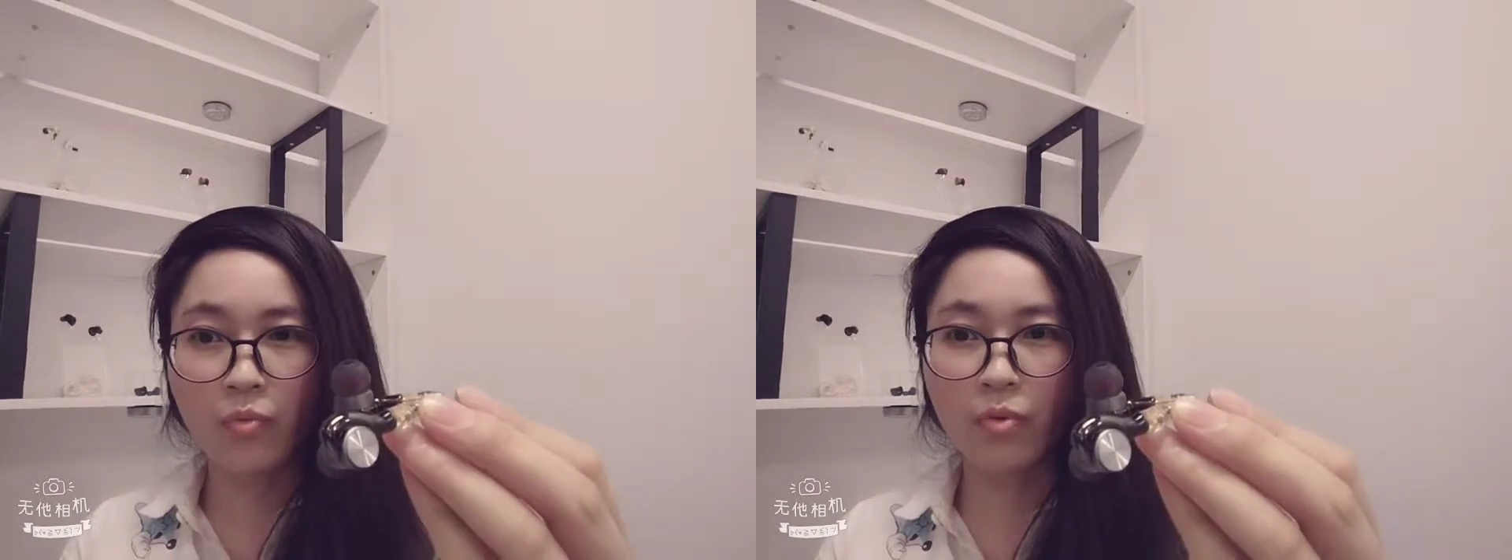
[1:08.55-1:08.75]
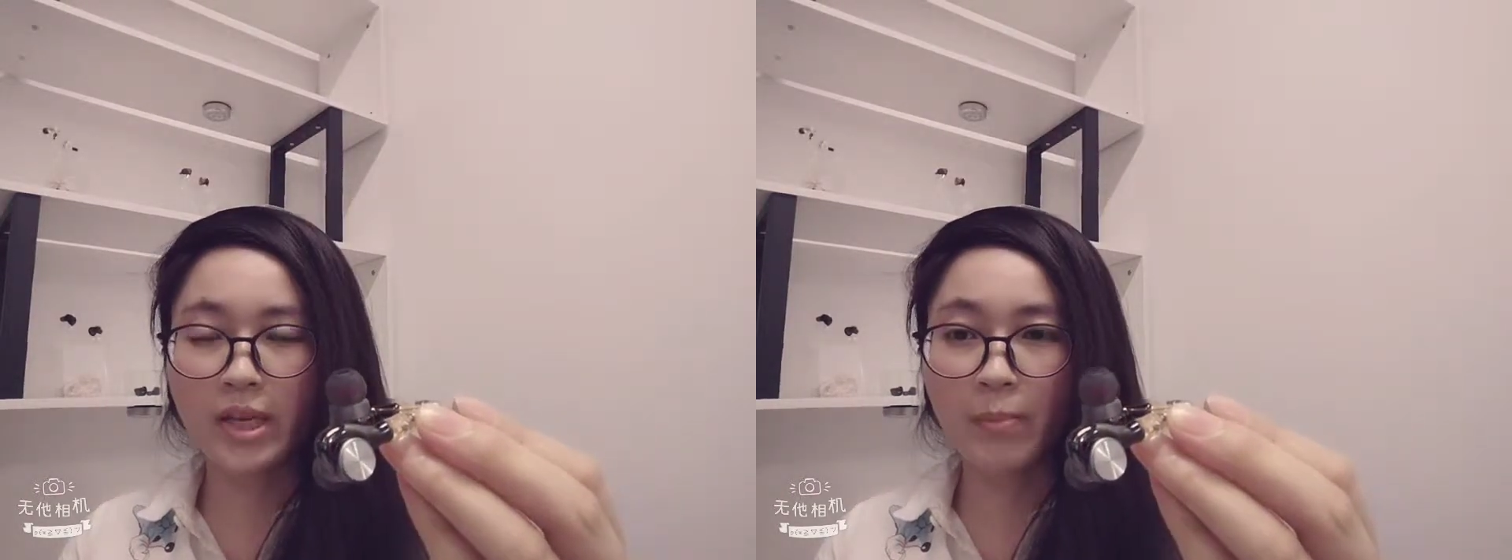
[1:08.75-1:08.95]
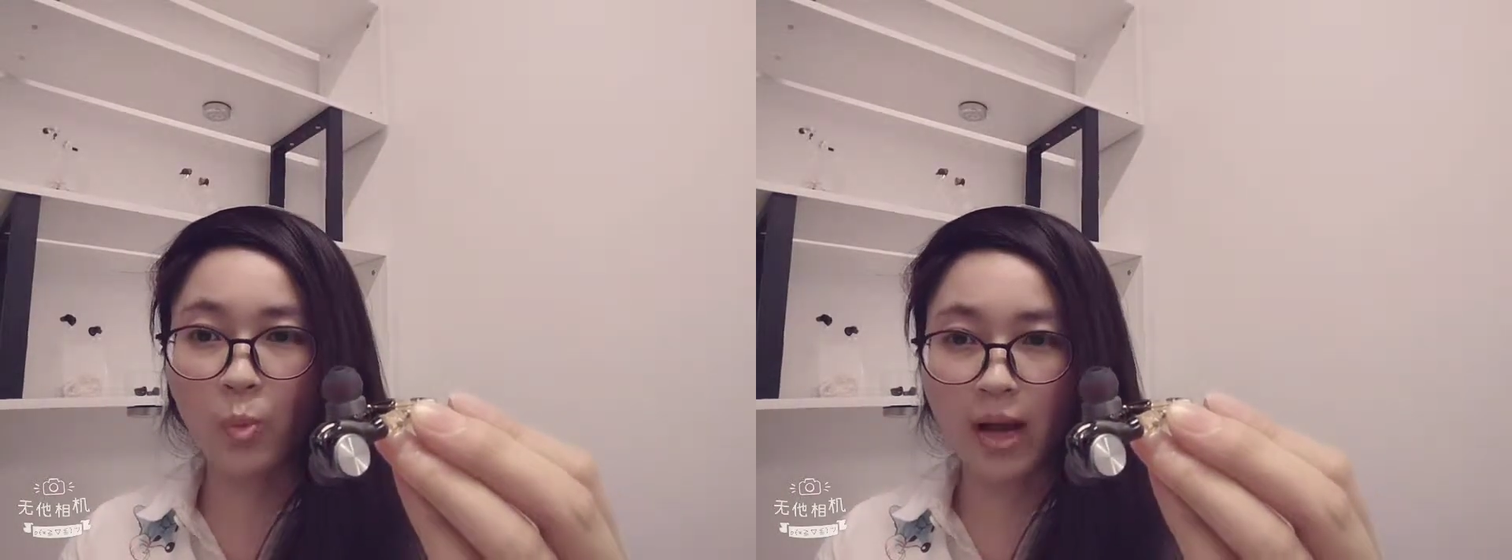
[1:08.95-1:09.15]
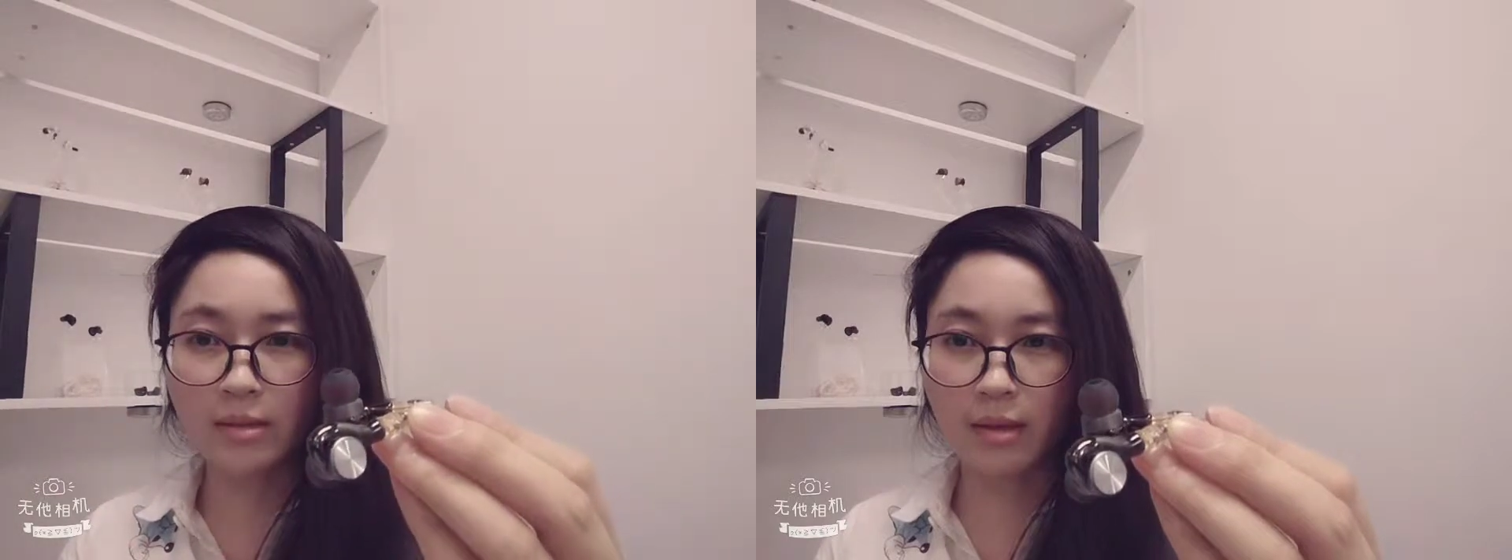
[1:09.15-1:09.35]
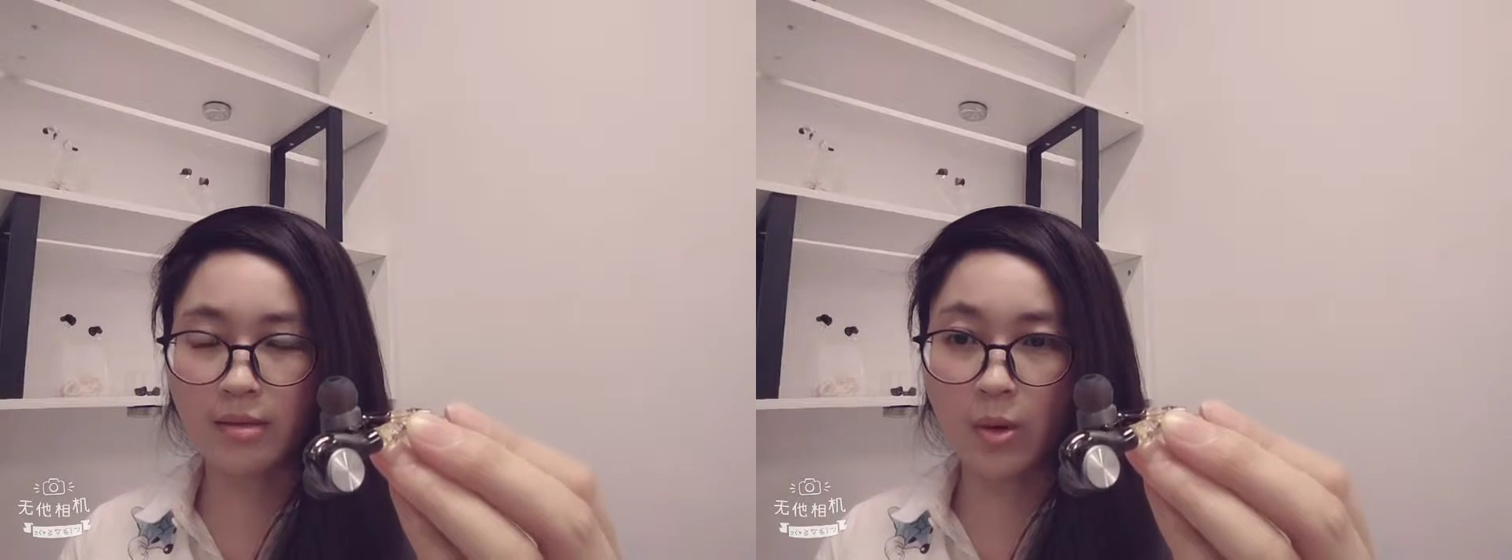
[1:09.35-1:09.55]
for D M
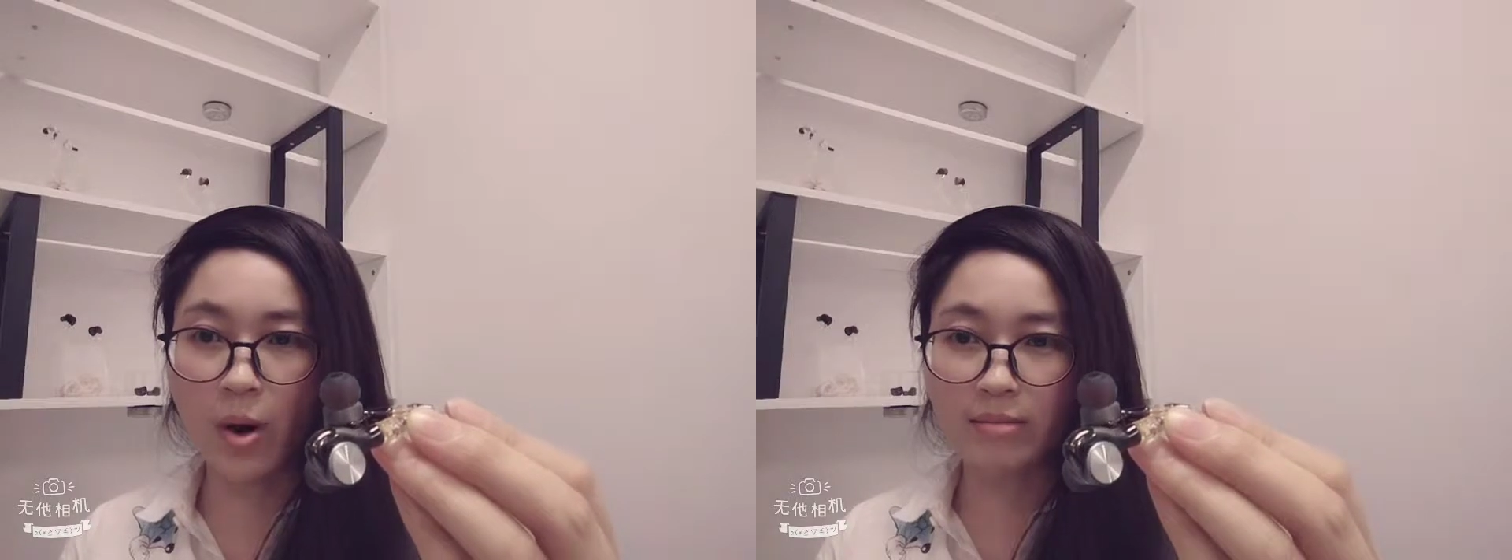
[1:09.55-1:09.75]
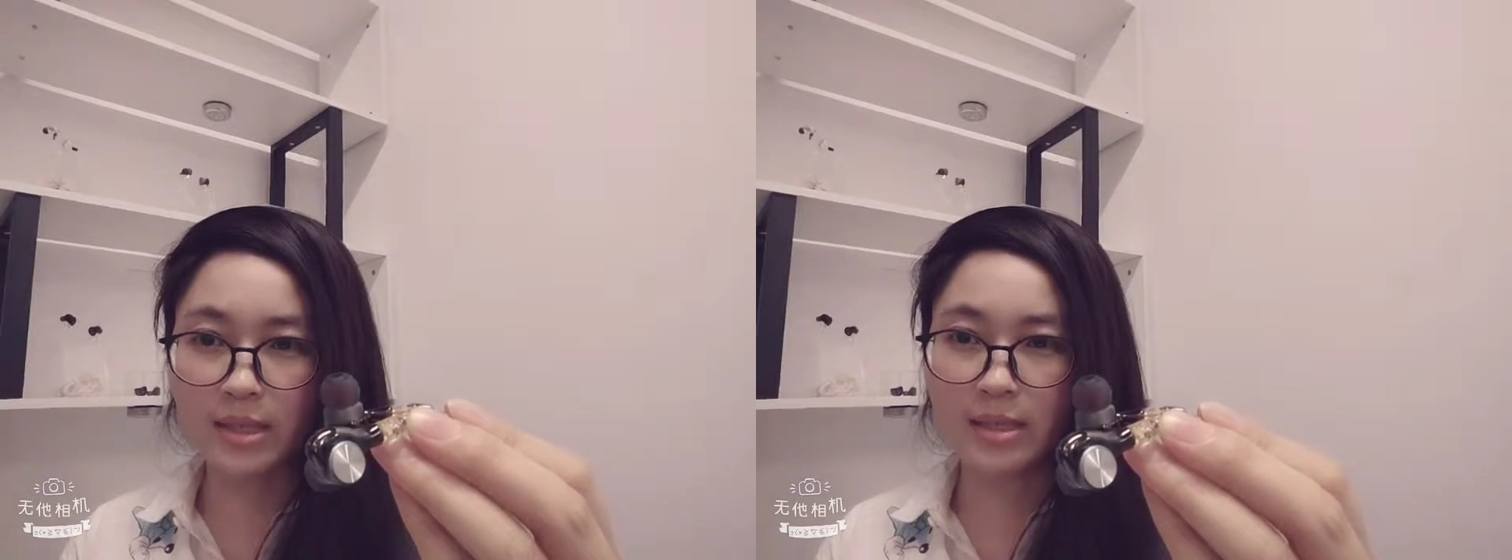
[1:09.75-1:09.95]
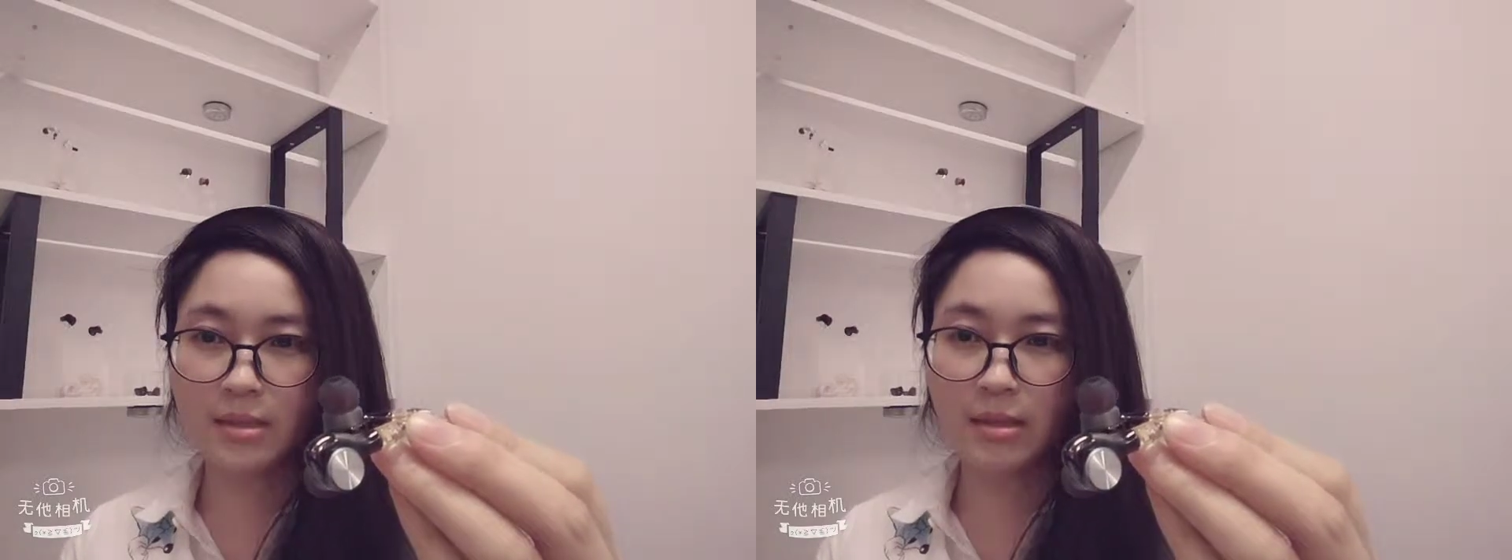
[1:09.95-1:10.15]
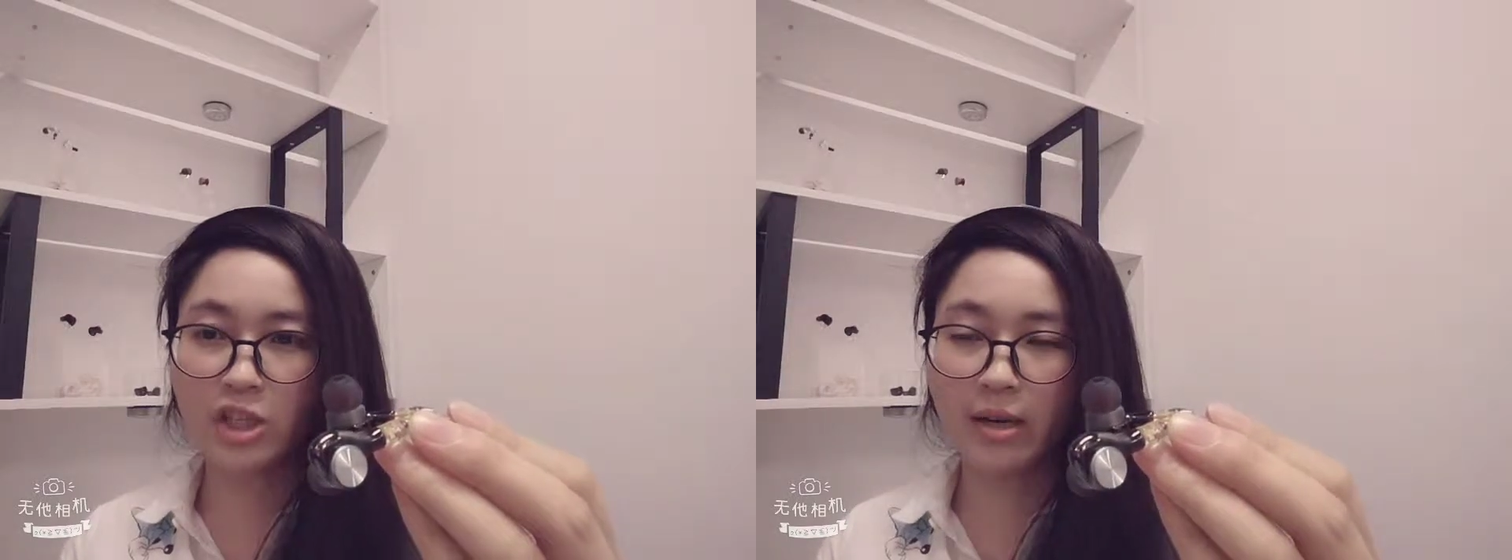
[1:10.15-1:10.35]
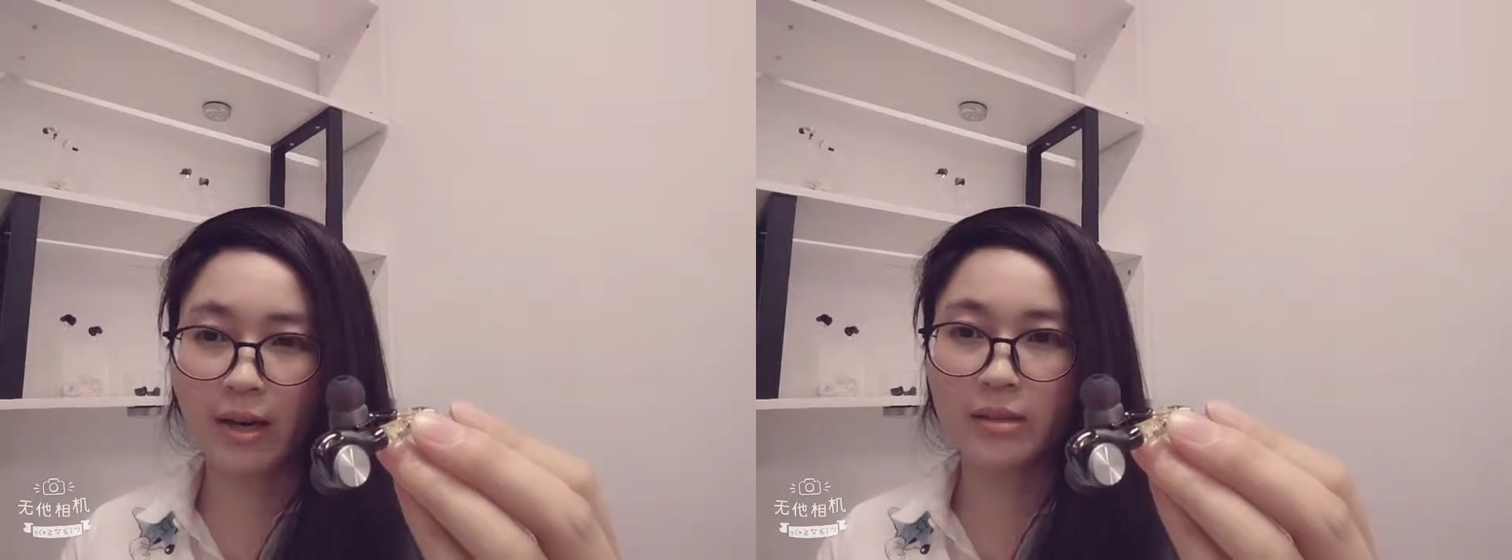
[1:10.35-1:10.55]
one is around
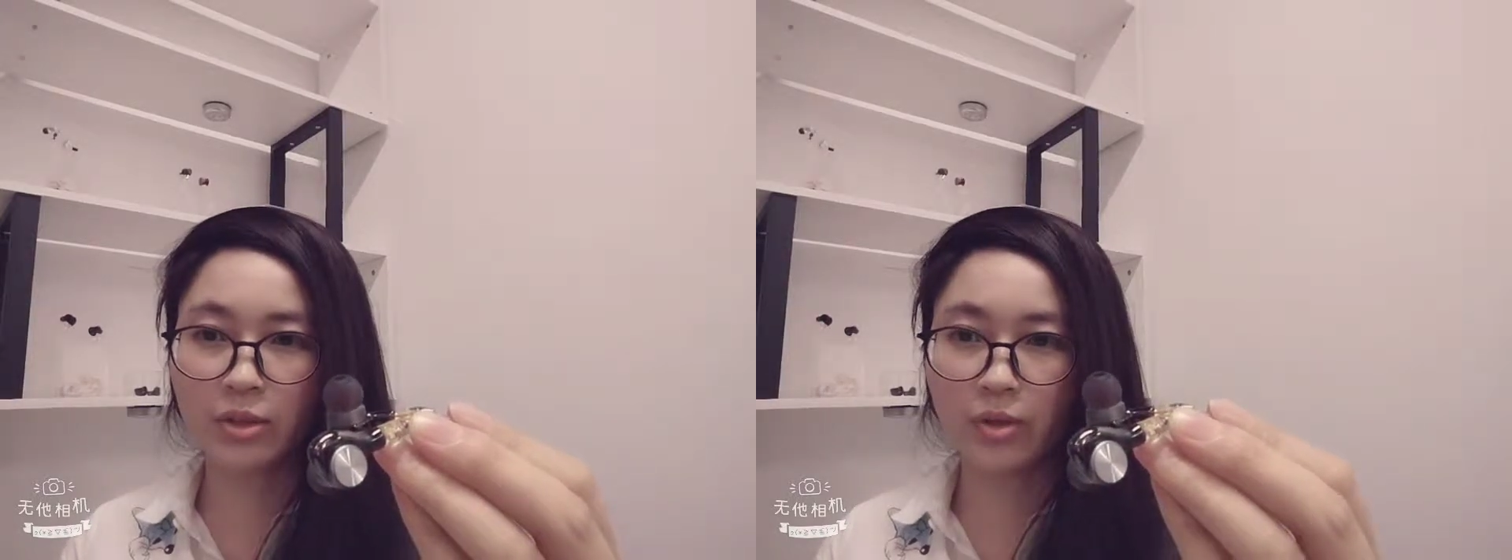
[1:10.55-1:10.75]
sixty-nine